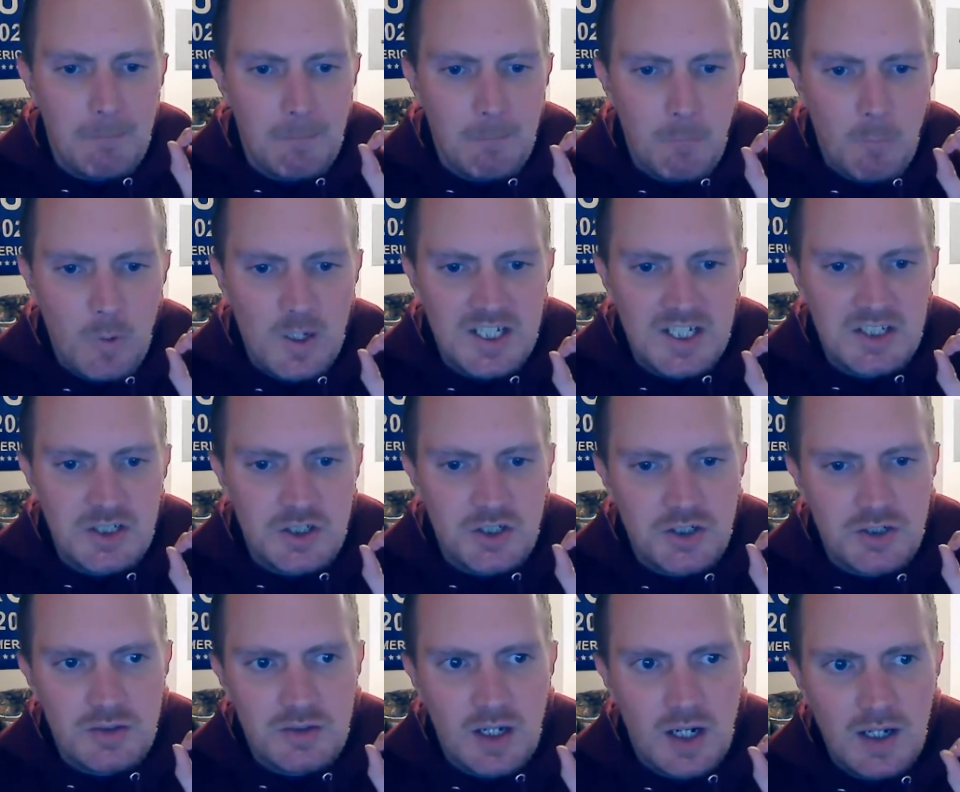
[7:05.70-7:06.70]
which,
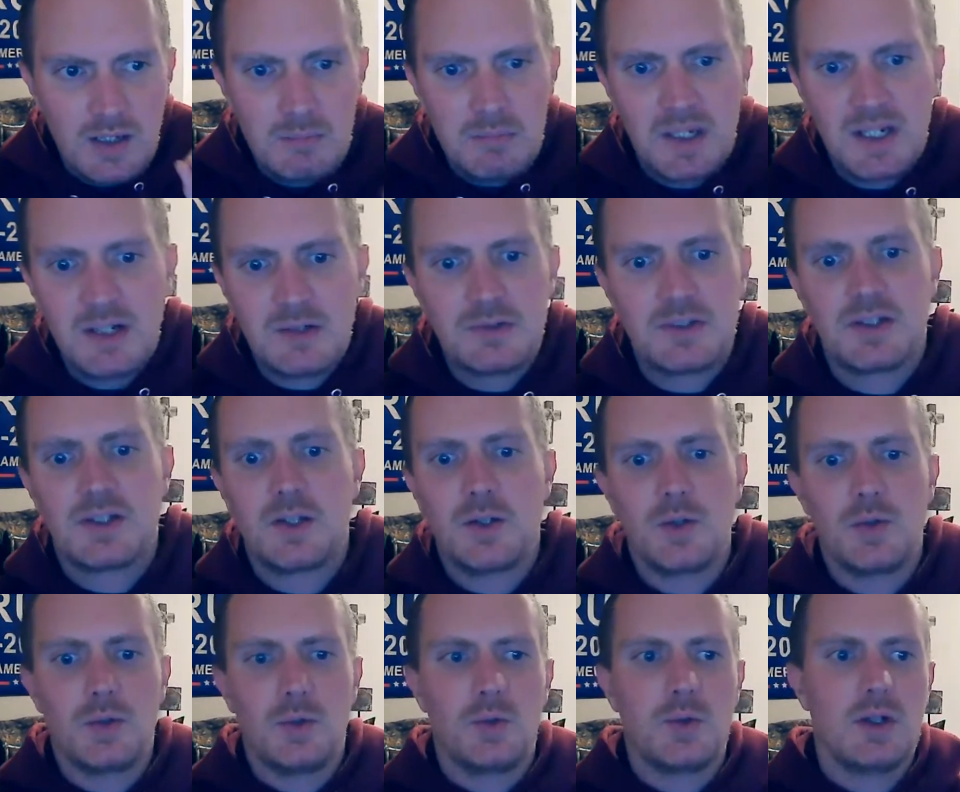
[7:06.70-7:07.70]
unbeknownst
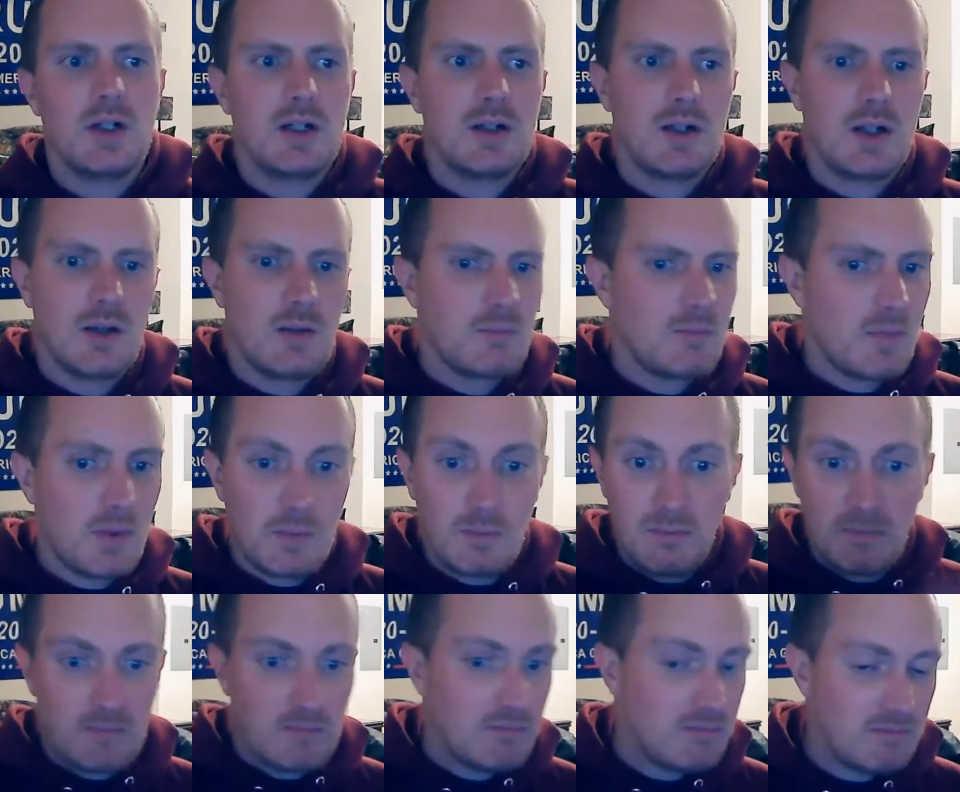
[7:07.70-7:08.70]
to
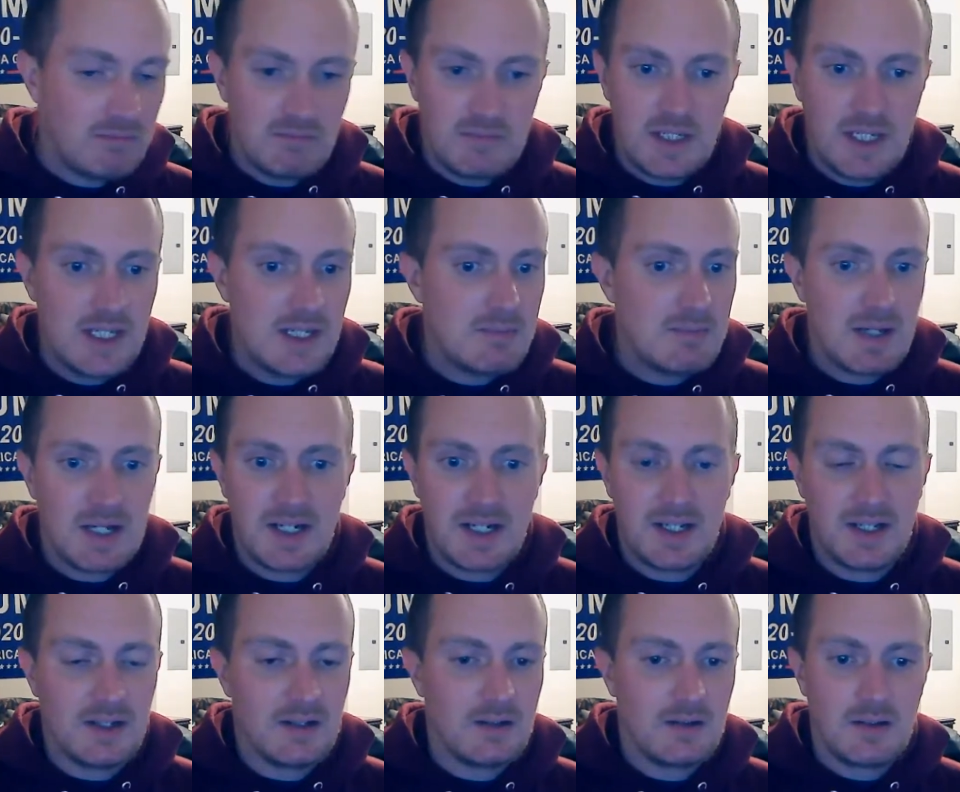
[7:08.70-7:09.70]

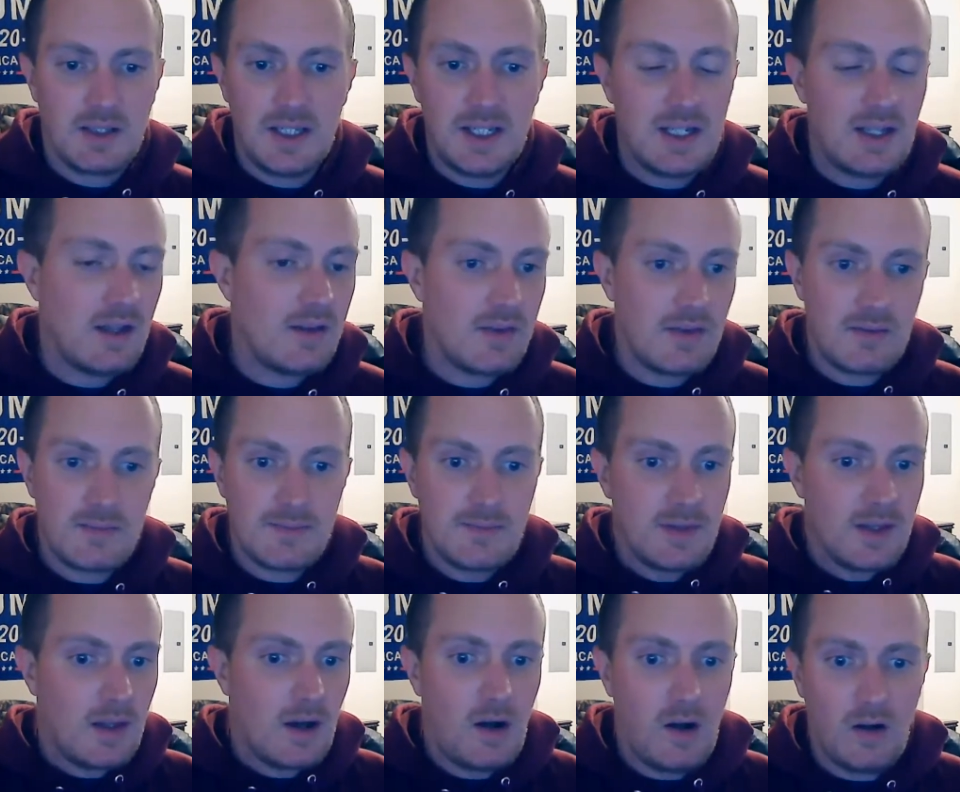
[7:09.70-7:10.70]
anybody,
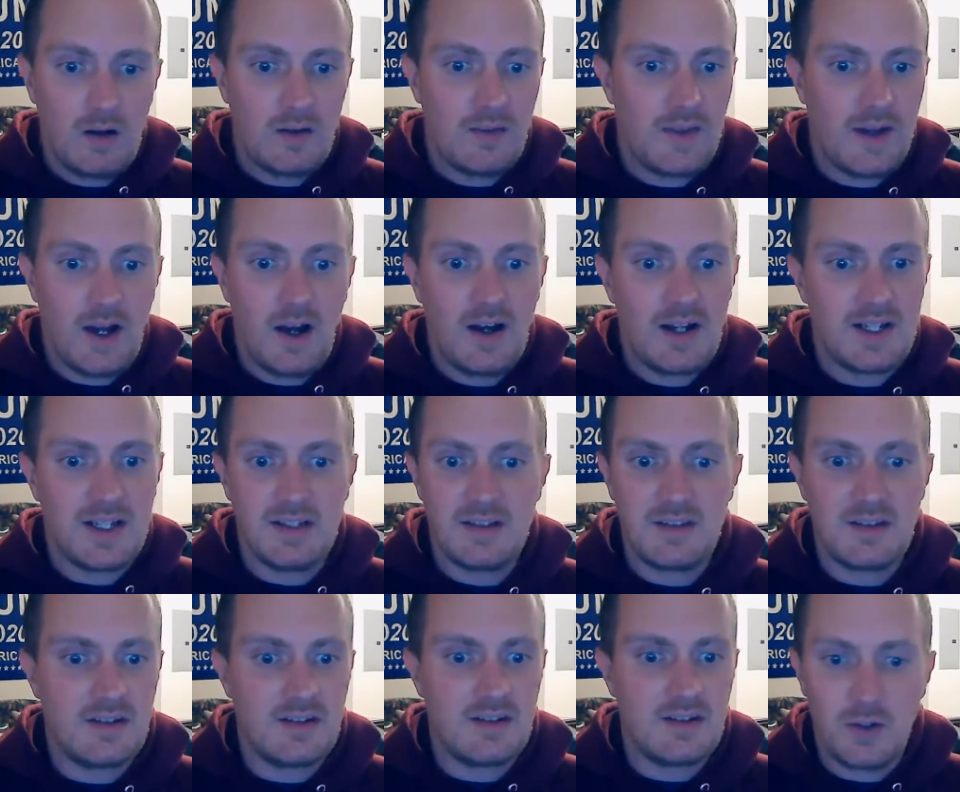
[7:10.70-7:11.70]
all the audience,
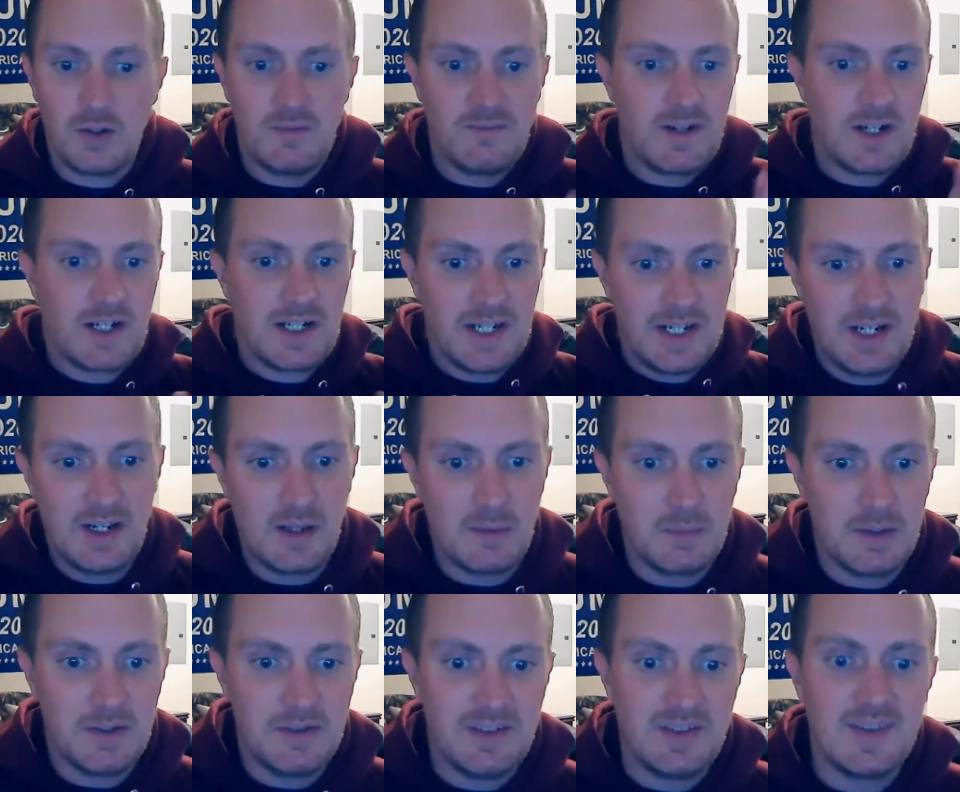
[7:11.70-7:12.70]
until the very end of
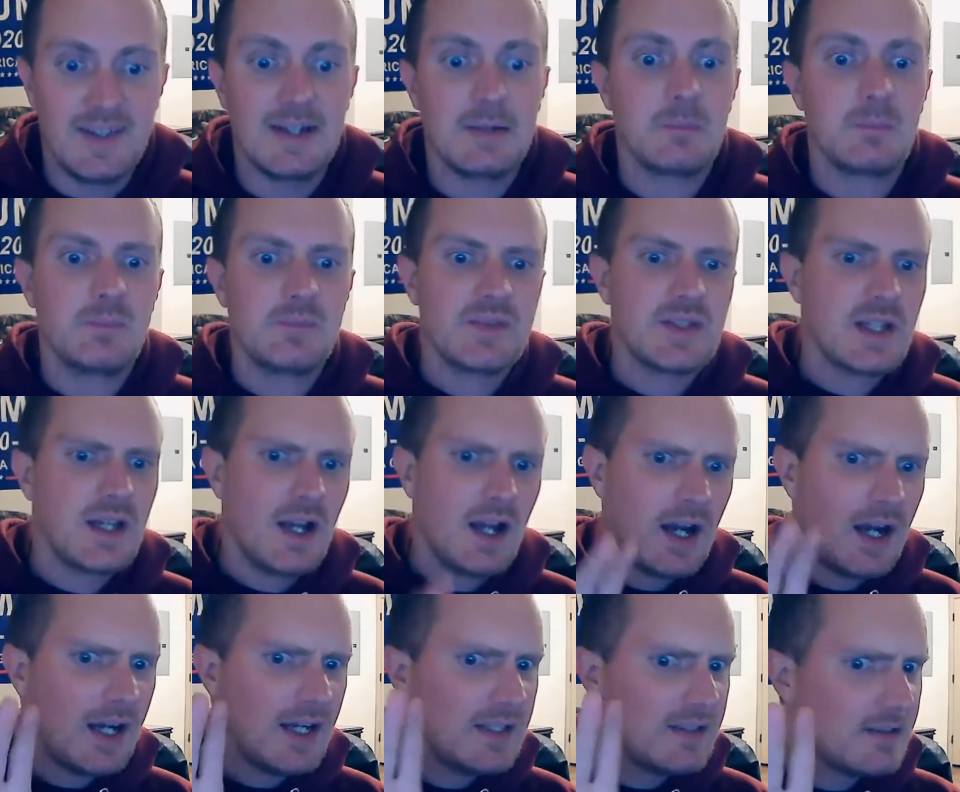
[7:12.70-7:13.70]
the movie, that
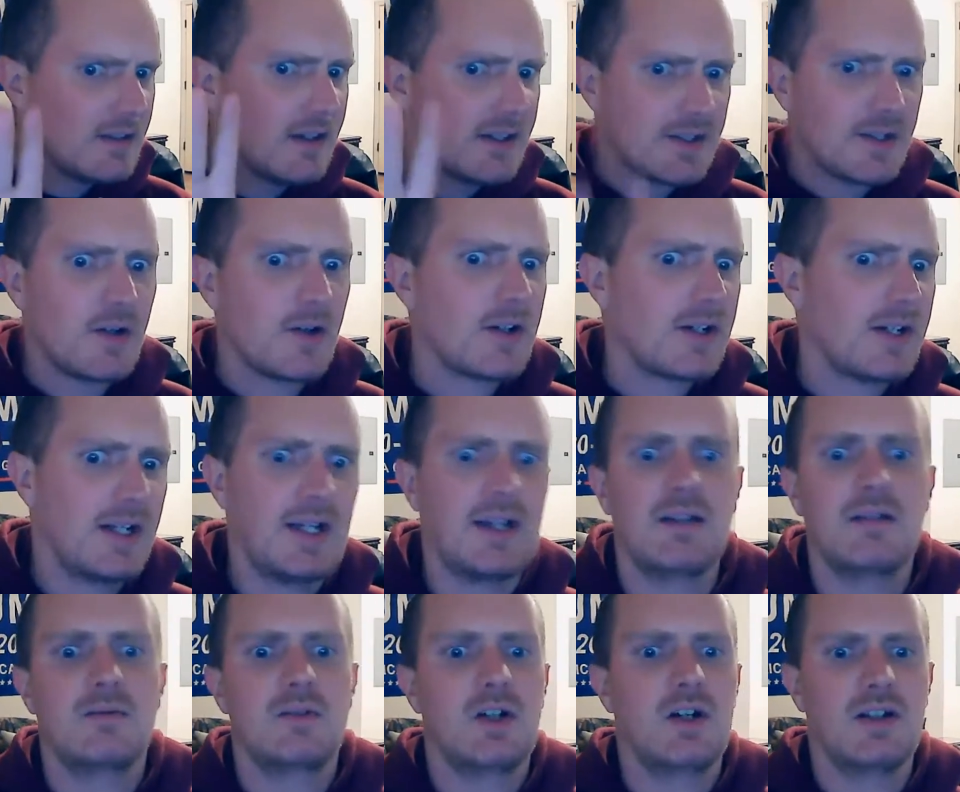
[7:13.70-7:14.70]
he's not targeting
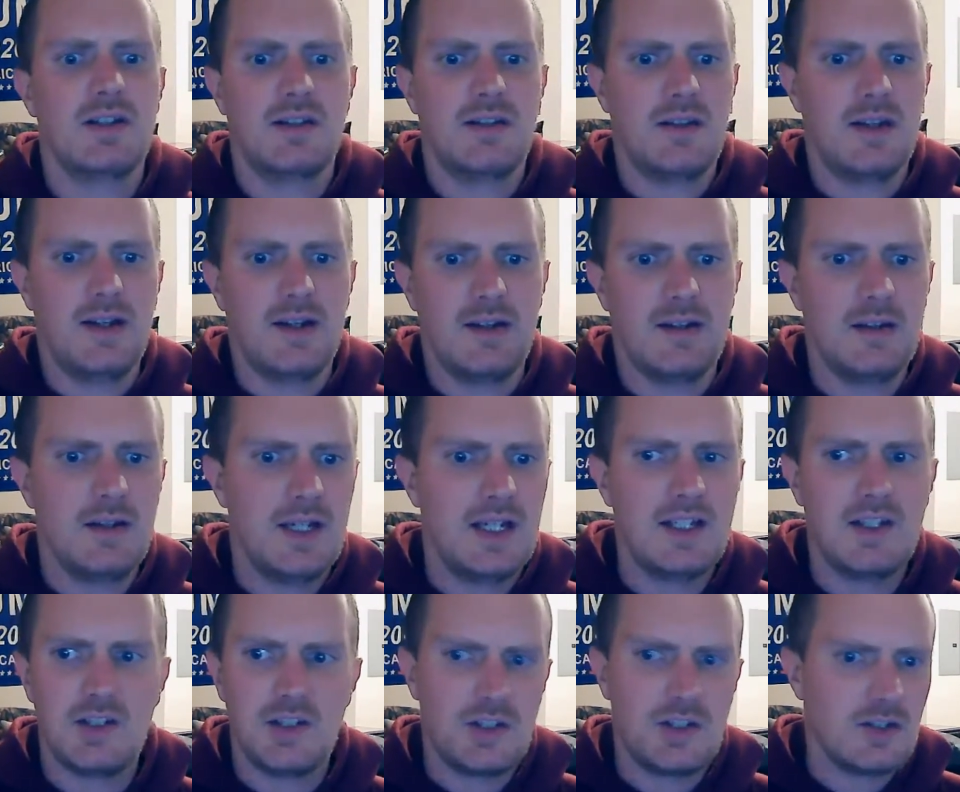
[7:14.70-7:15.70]
John Cena.
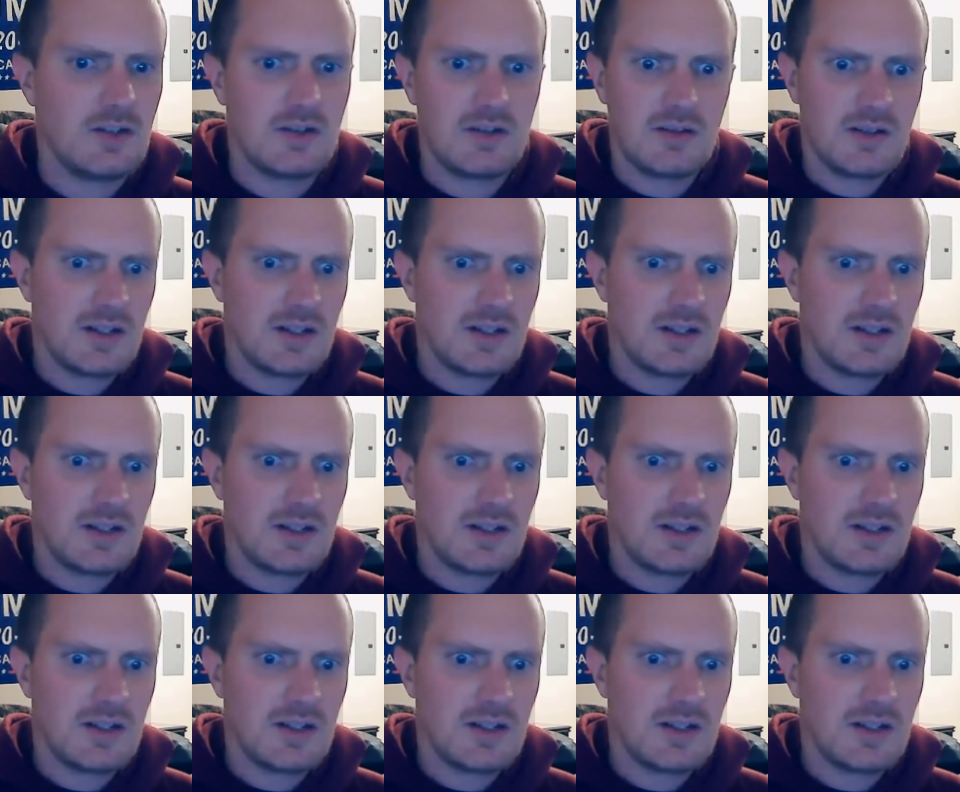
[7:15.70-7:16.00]
He's just